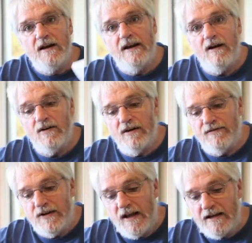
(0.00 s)
Now,
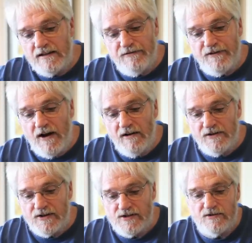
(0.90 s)
if you'd like to follow
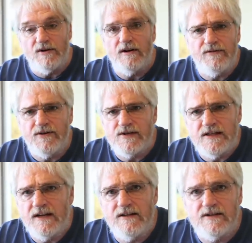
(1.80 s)
this story, if you're
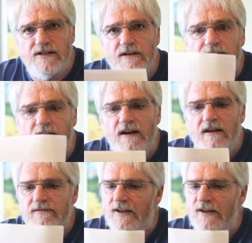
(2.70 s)
saying to yourself,